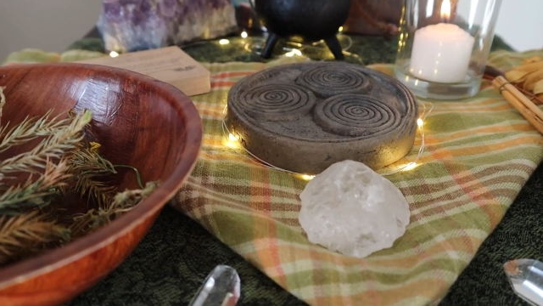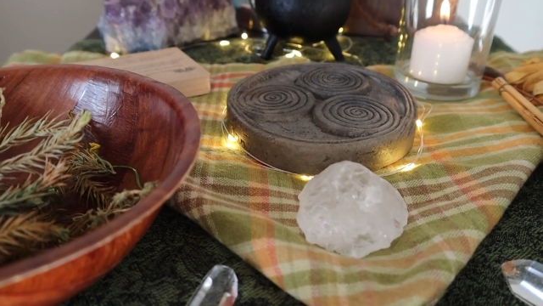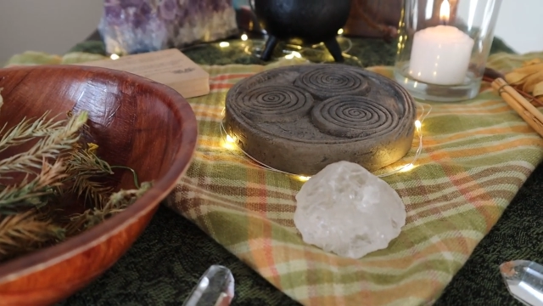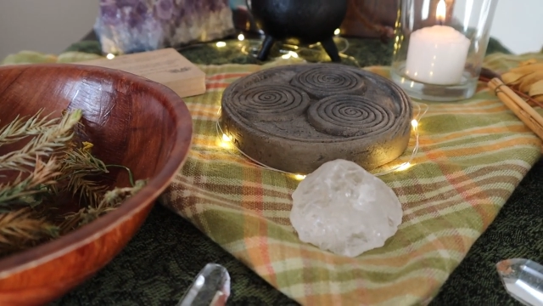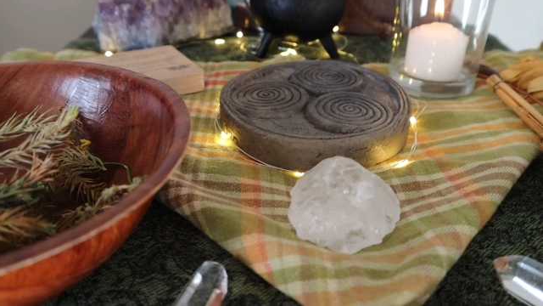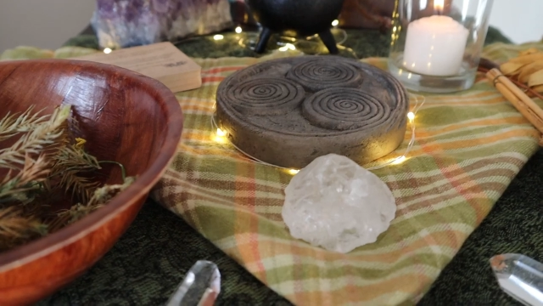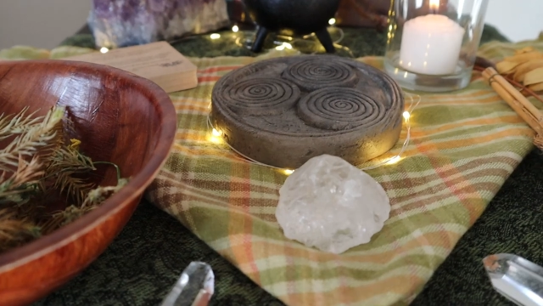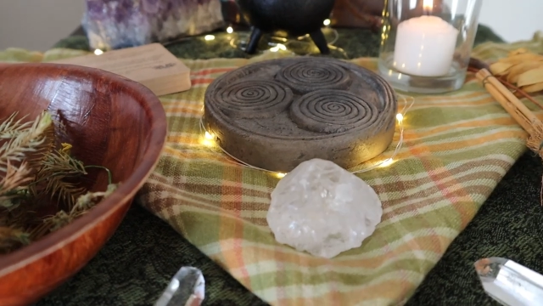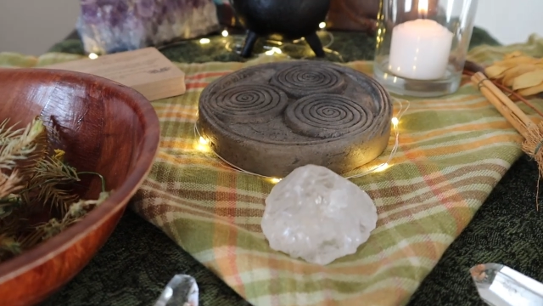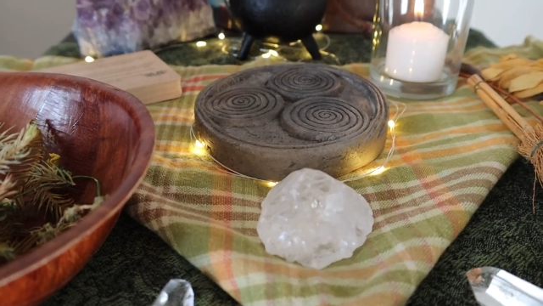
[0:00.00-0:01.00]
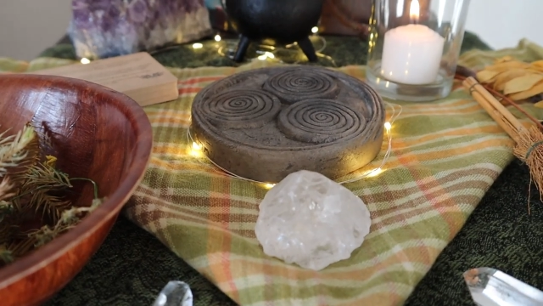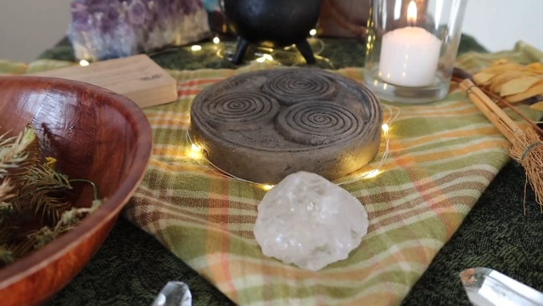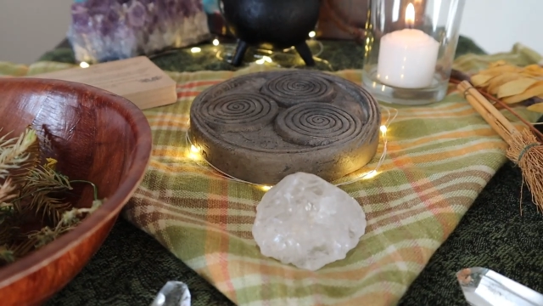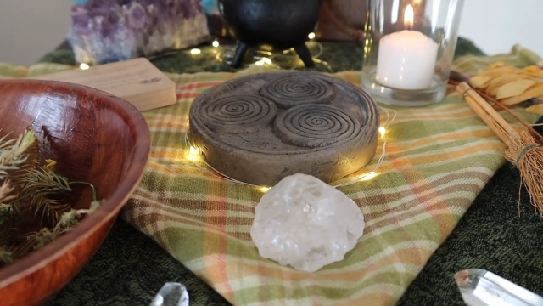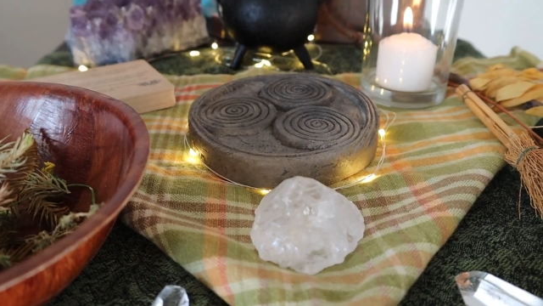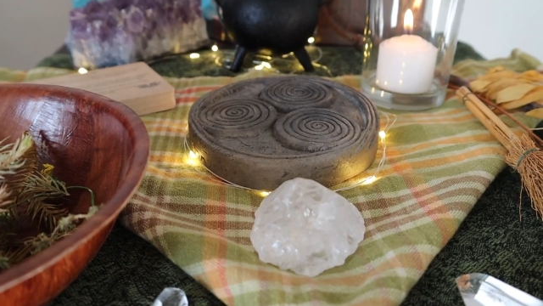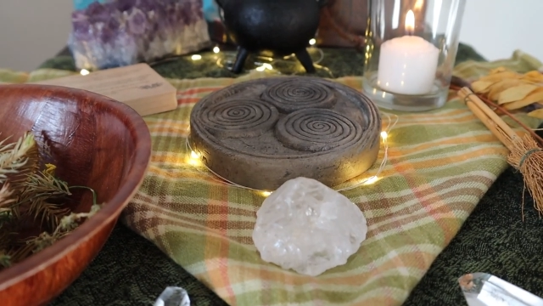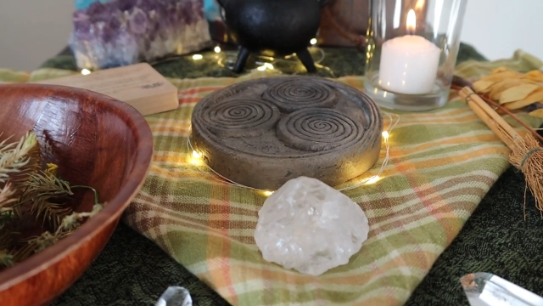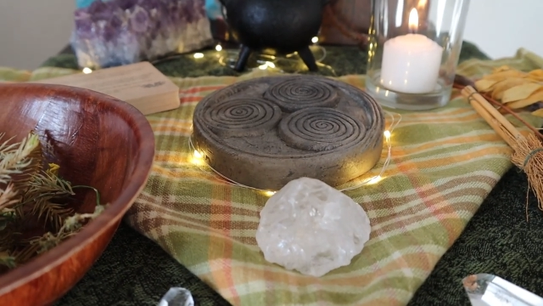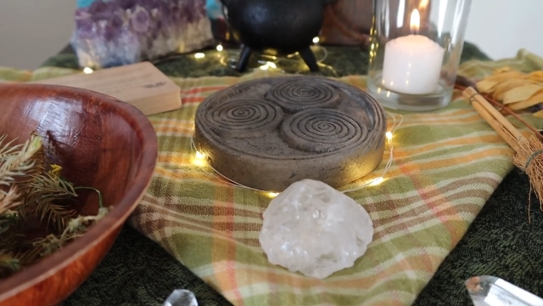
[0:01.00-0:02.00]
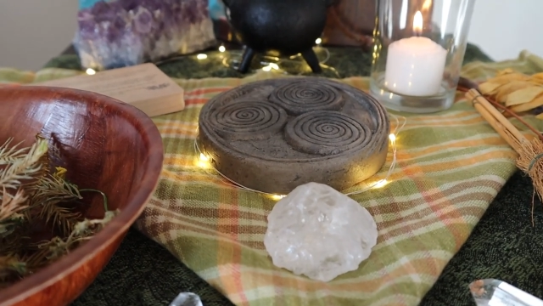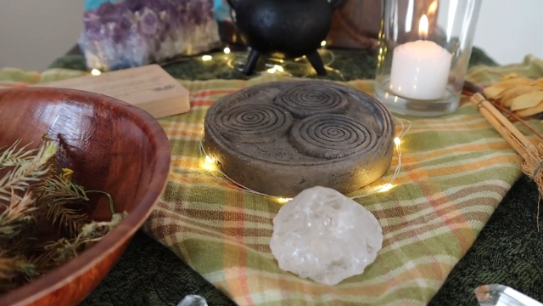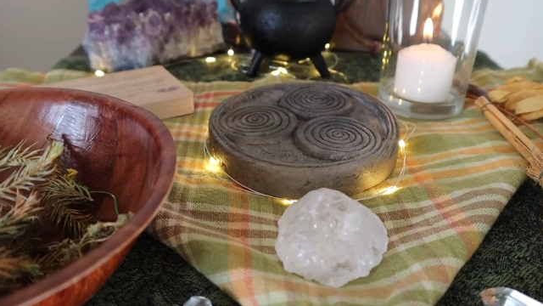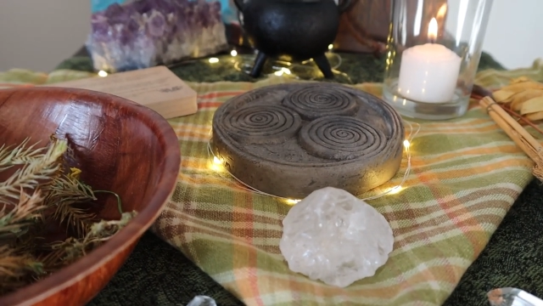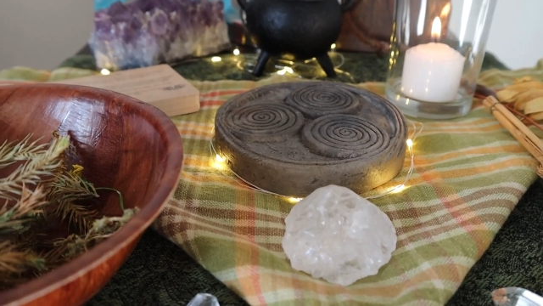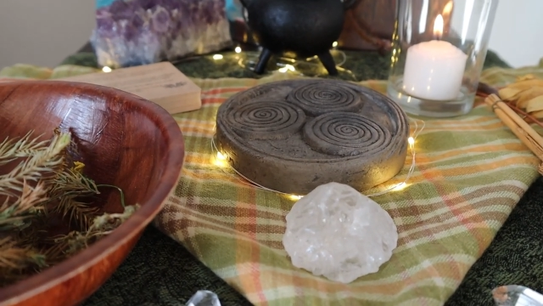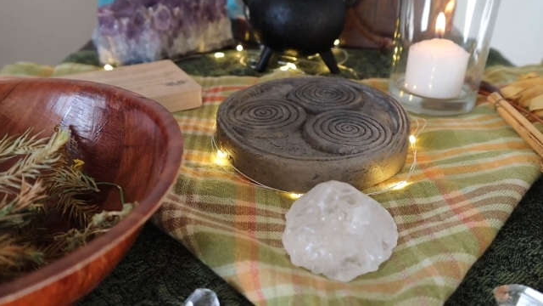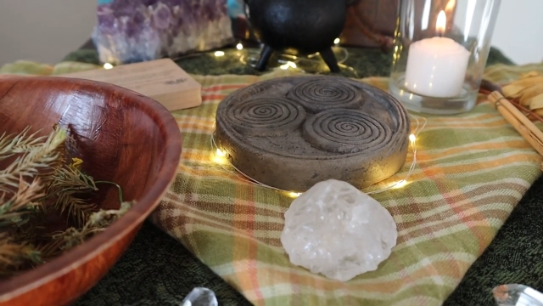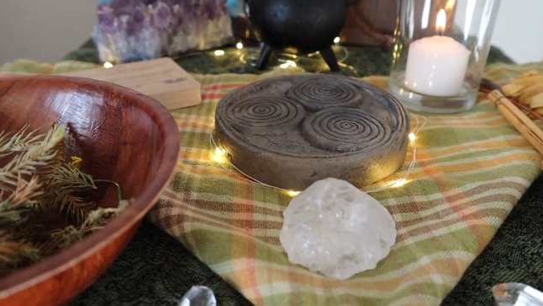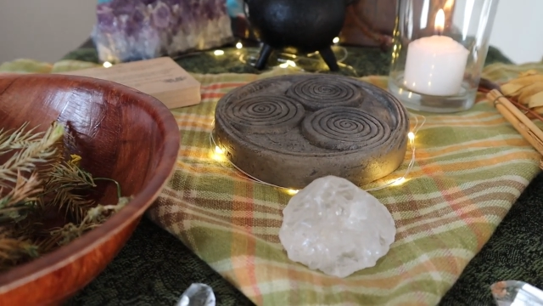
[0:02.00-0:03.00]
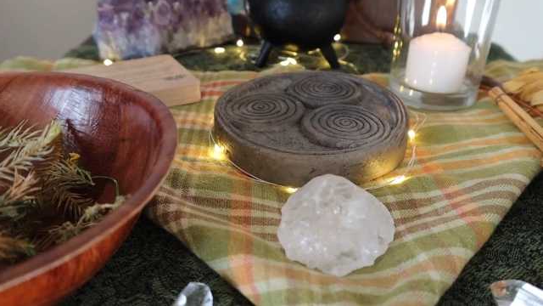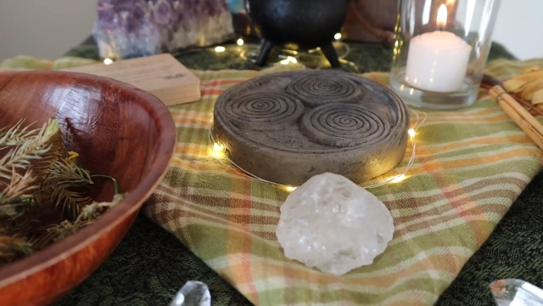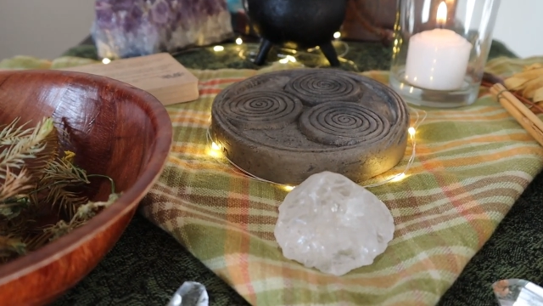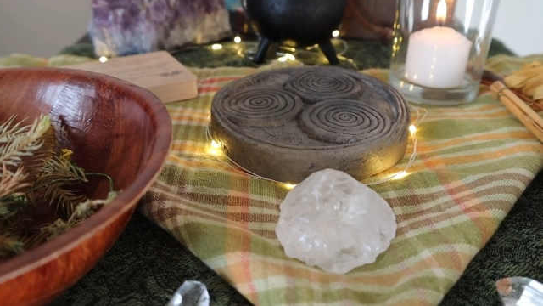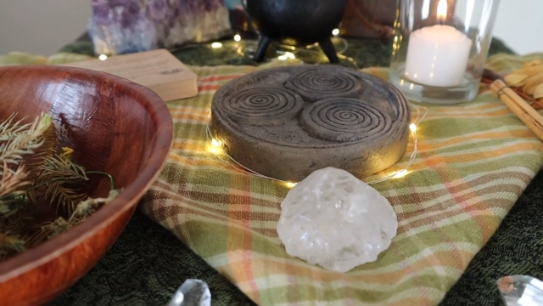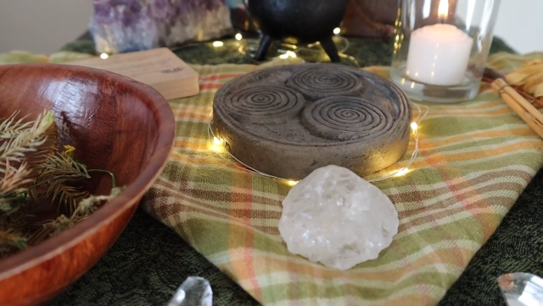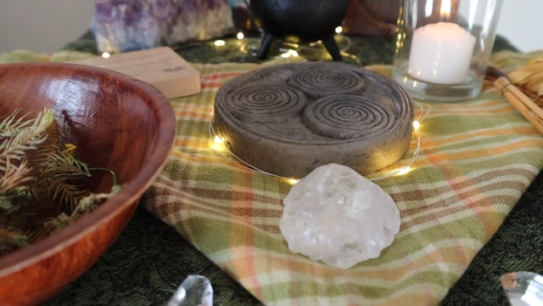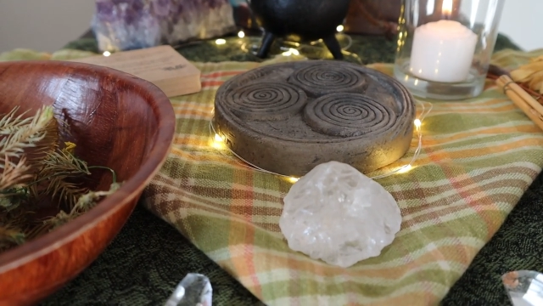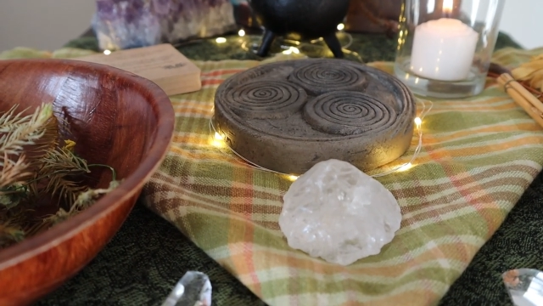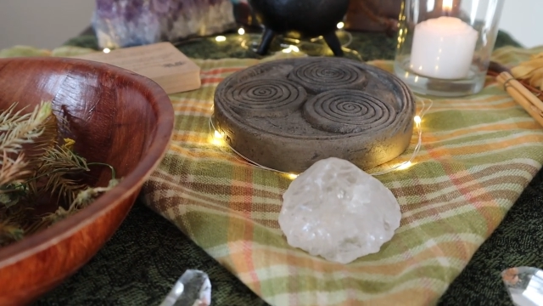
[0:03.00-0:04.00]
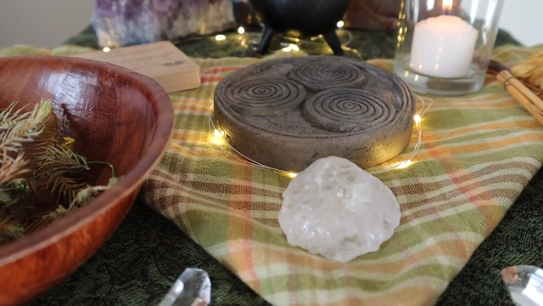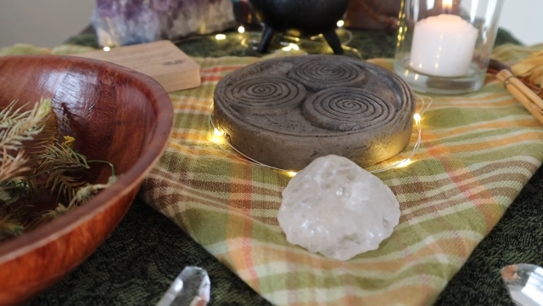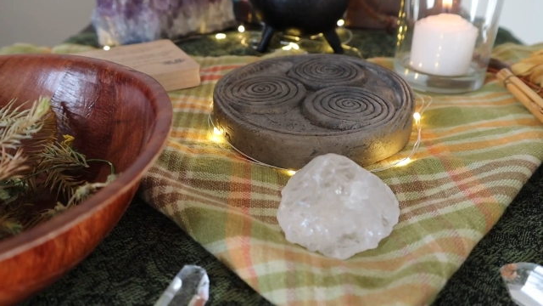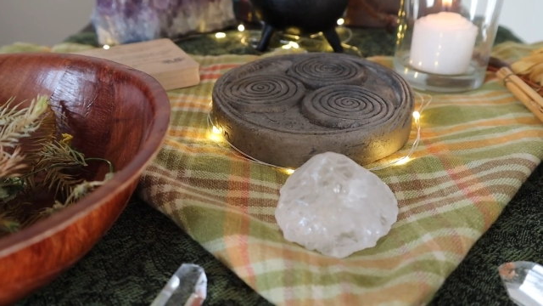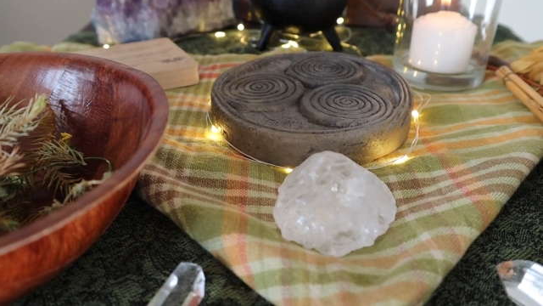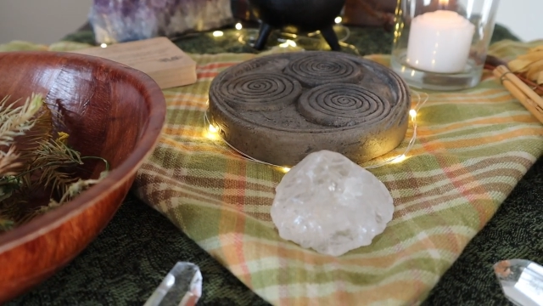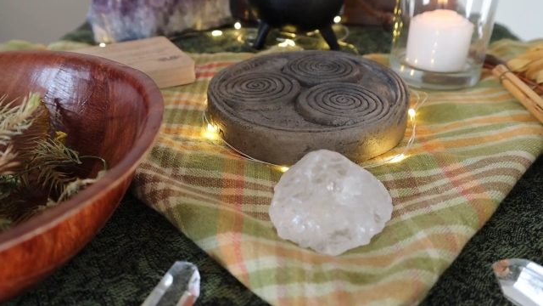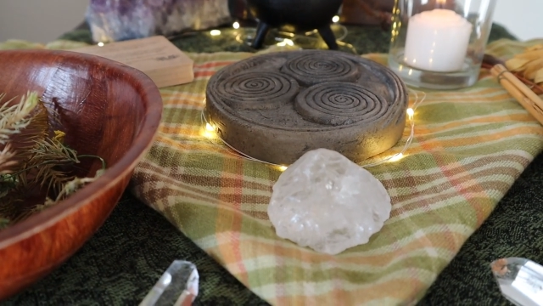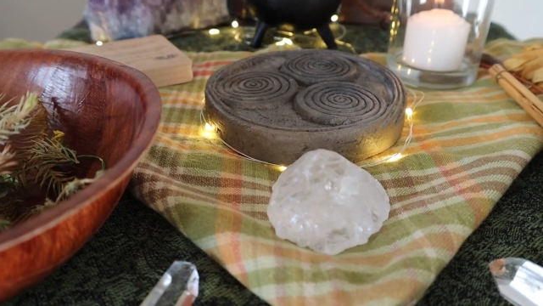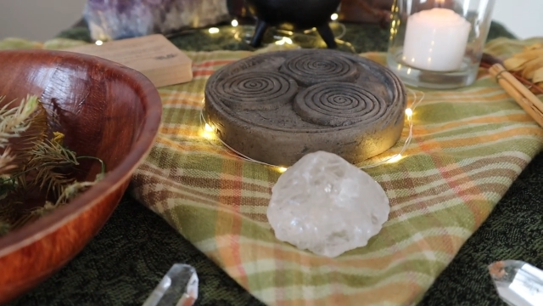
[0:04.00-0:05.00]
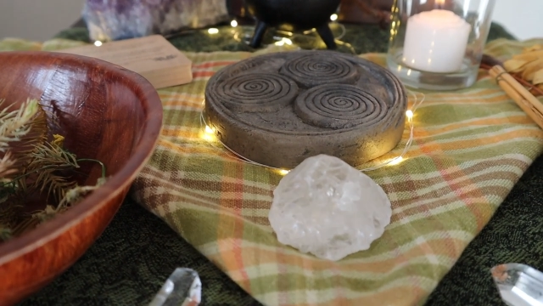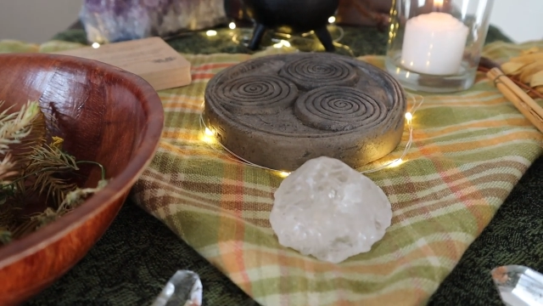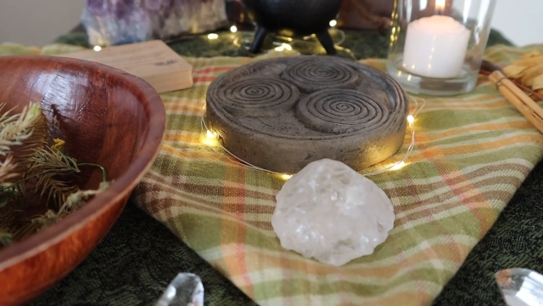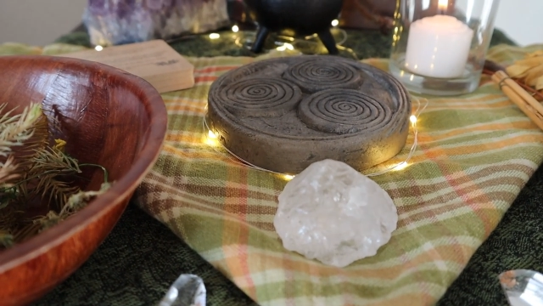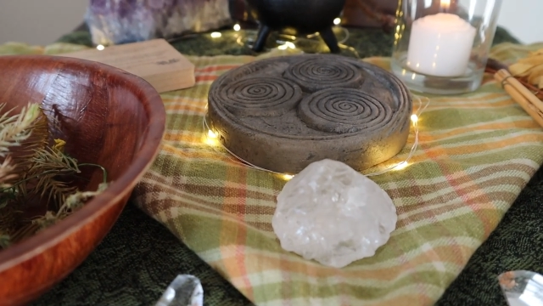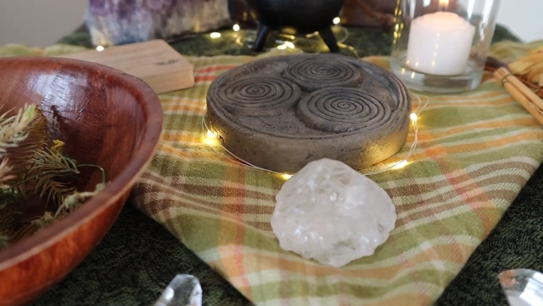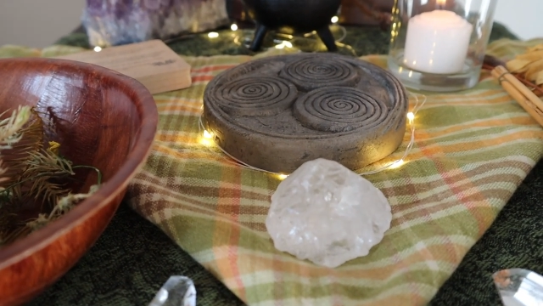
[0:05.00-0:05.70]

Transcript: No face is visible, so there are no lips to read.